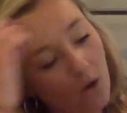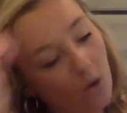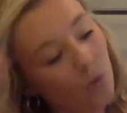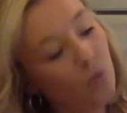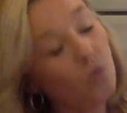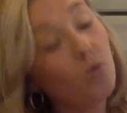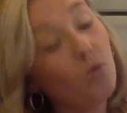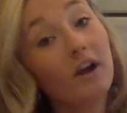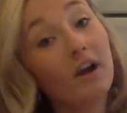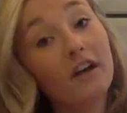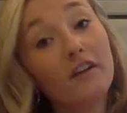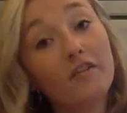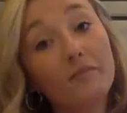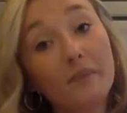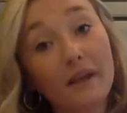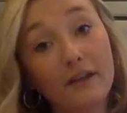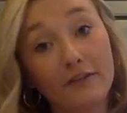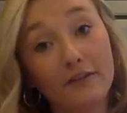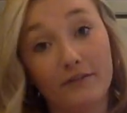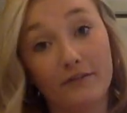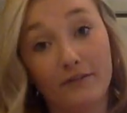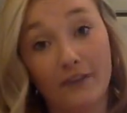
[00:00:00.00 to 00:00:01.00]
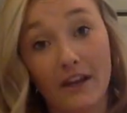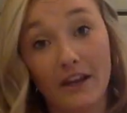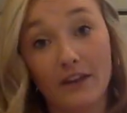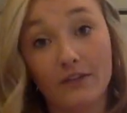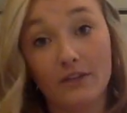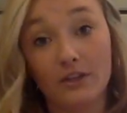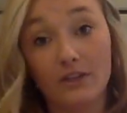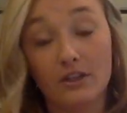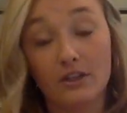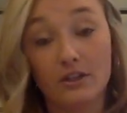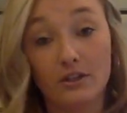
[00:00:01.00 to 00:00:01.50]
One of my
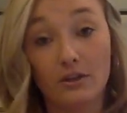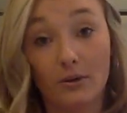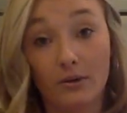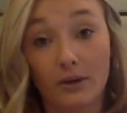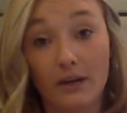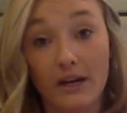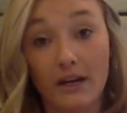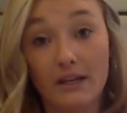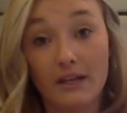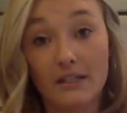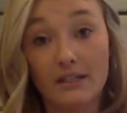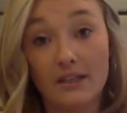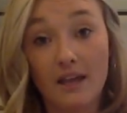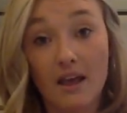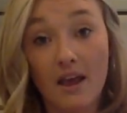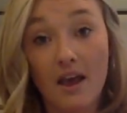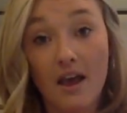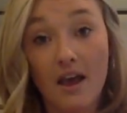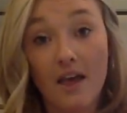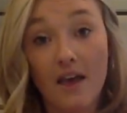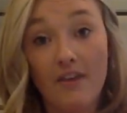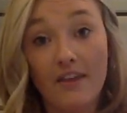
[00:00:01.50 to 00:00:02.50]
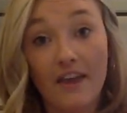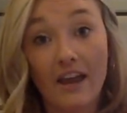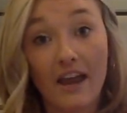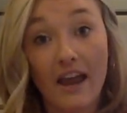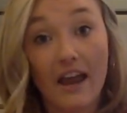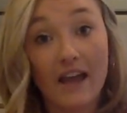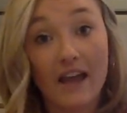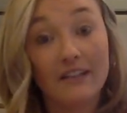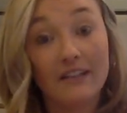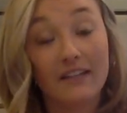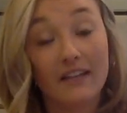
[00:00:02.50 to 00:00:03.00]
favorite stories that
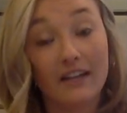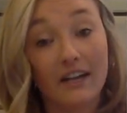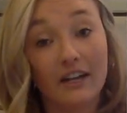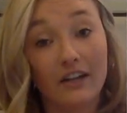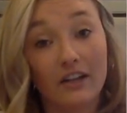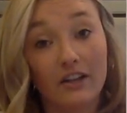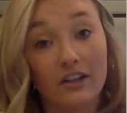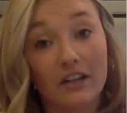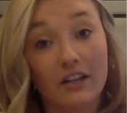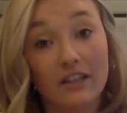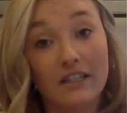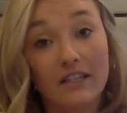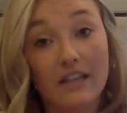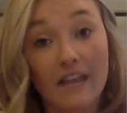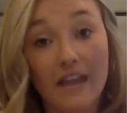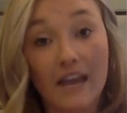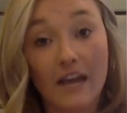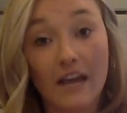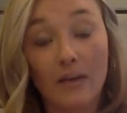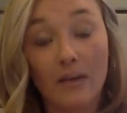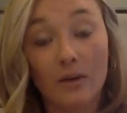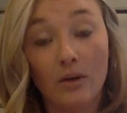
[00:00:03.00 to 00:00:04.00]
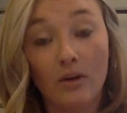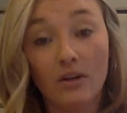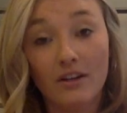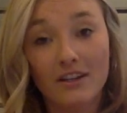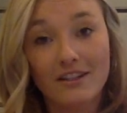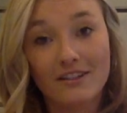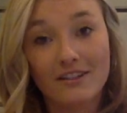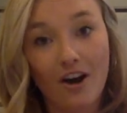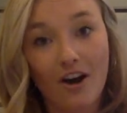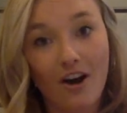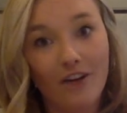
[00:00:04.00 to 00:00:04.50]
has a character that's an animal
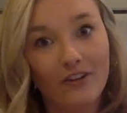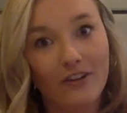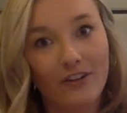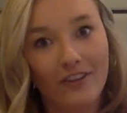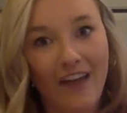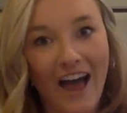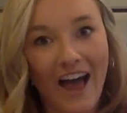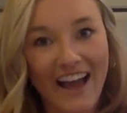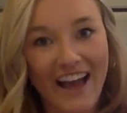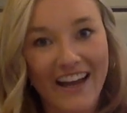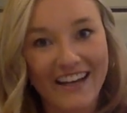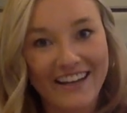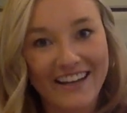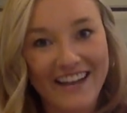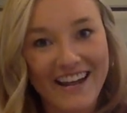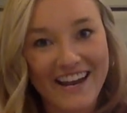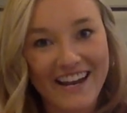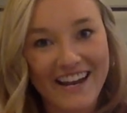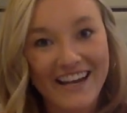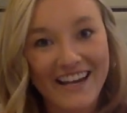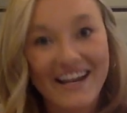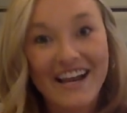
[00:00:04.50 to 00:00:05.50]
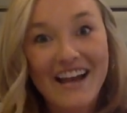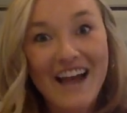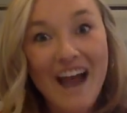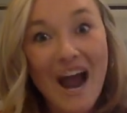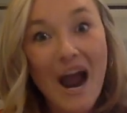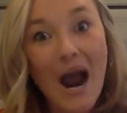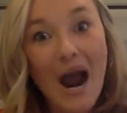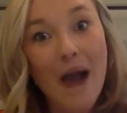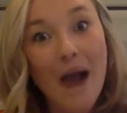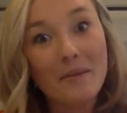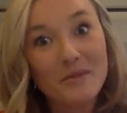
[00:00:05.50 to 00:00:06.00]
is called The Lion King.
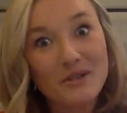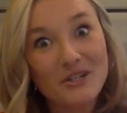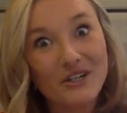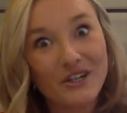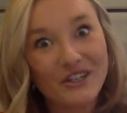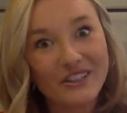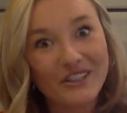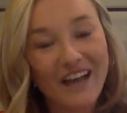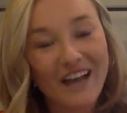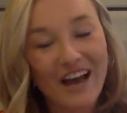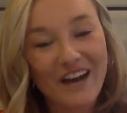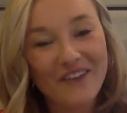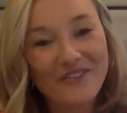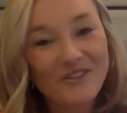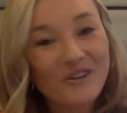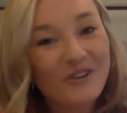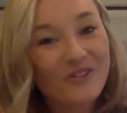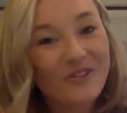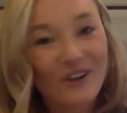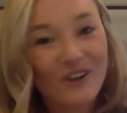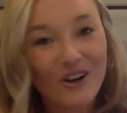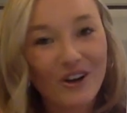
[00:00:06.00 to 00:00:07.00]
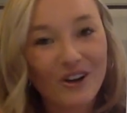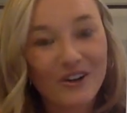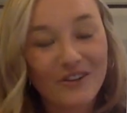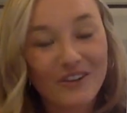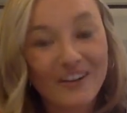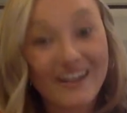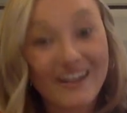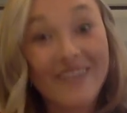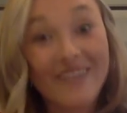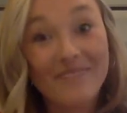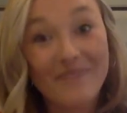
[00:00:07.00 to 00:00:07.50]
I'm sure a lot of you have heard of
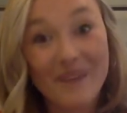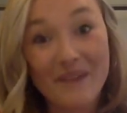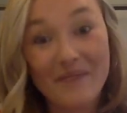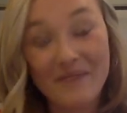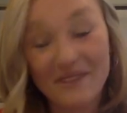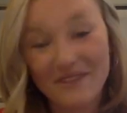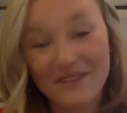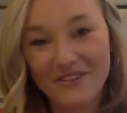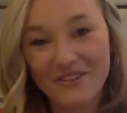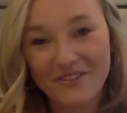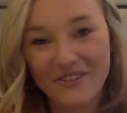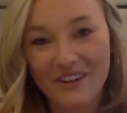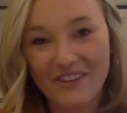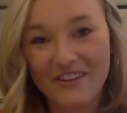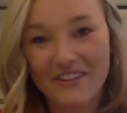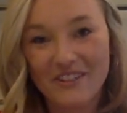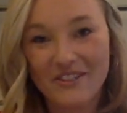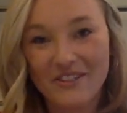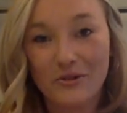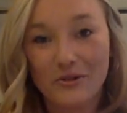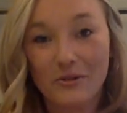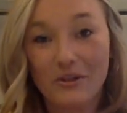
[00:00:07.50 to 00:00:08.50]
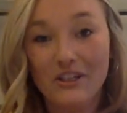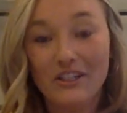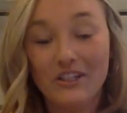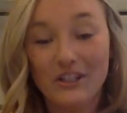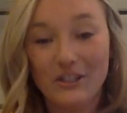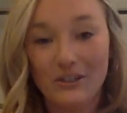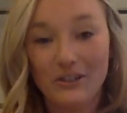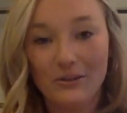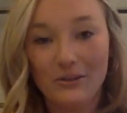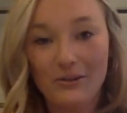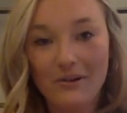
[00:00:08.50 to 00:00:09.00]
it and maybe even read the story
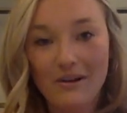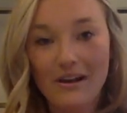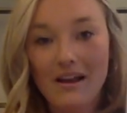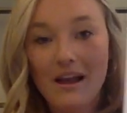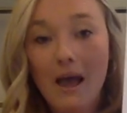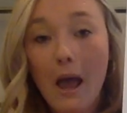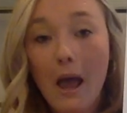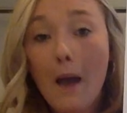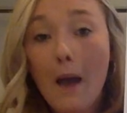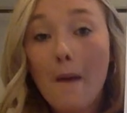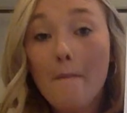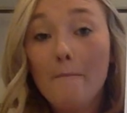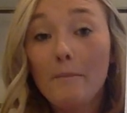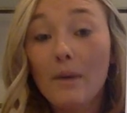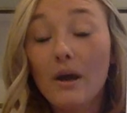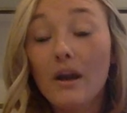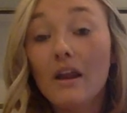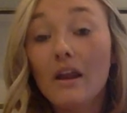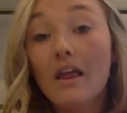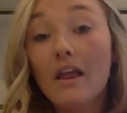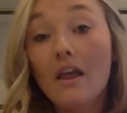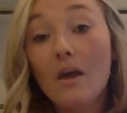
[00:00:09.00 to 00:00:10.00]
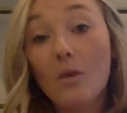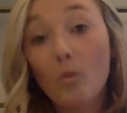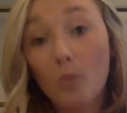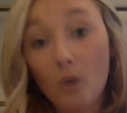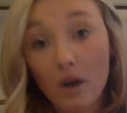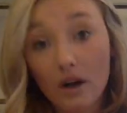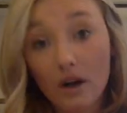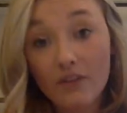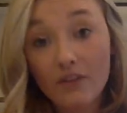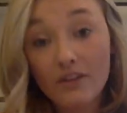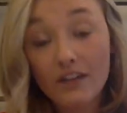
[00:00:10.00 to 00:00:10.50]
too. But
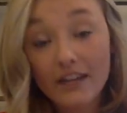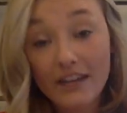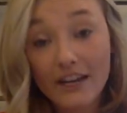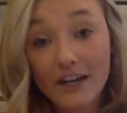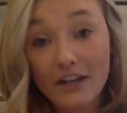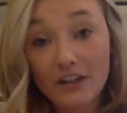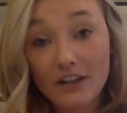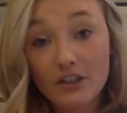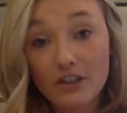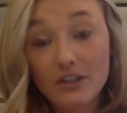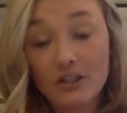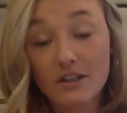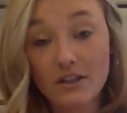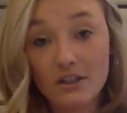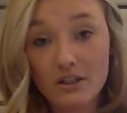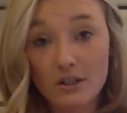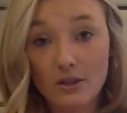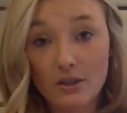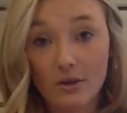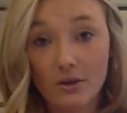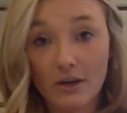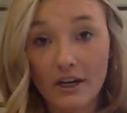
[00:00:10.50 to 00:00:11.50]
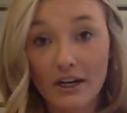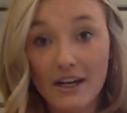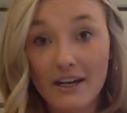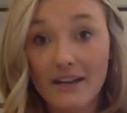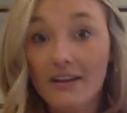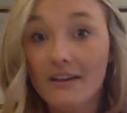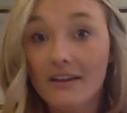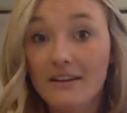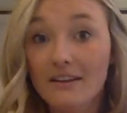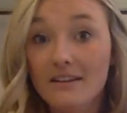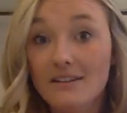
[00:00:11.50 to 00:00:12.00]
one of the characters in the story
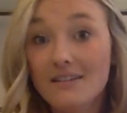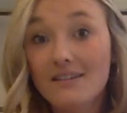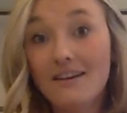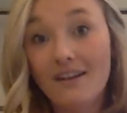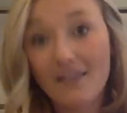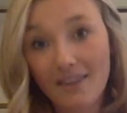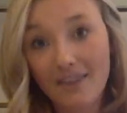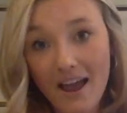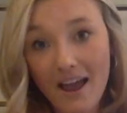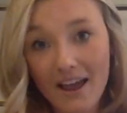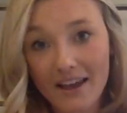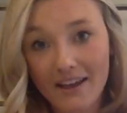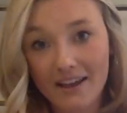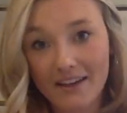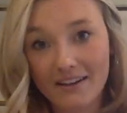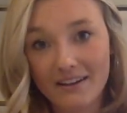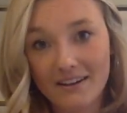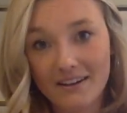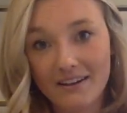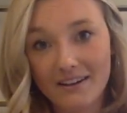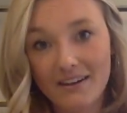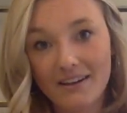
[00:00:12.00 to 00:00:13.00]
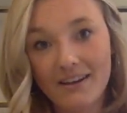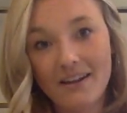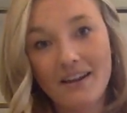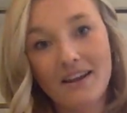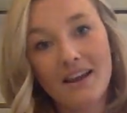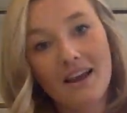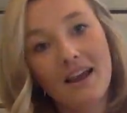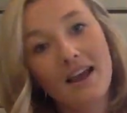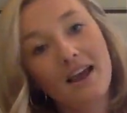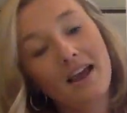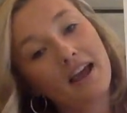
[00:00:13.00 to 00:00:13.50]
is a lion.
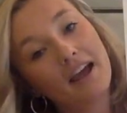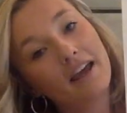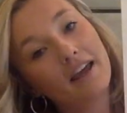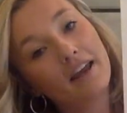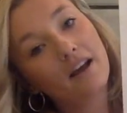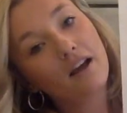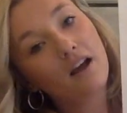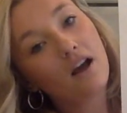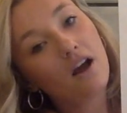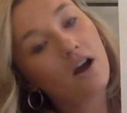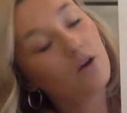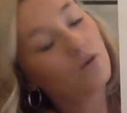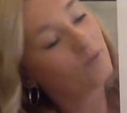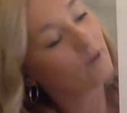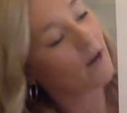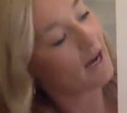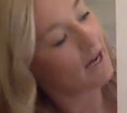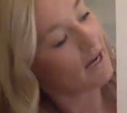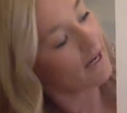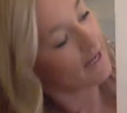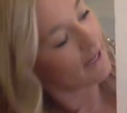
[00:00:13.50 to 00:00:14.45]
And right